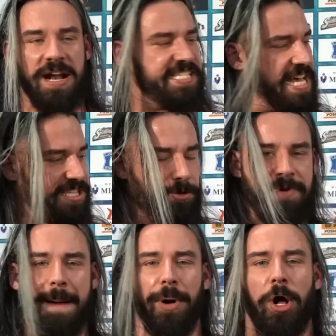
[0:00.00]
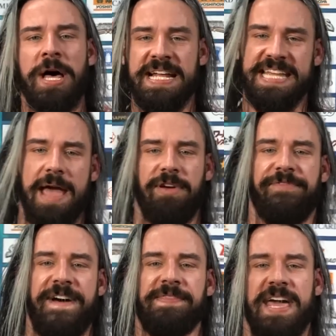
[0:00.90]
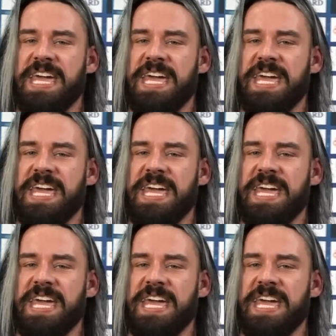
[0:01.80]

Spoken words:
It says the Rebel David Finlay.